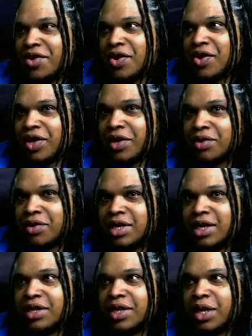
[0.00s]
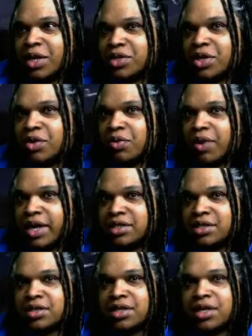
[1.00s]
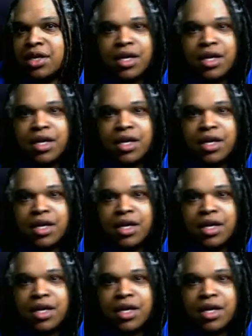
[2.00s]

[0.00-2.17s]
Literally, there's a question.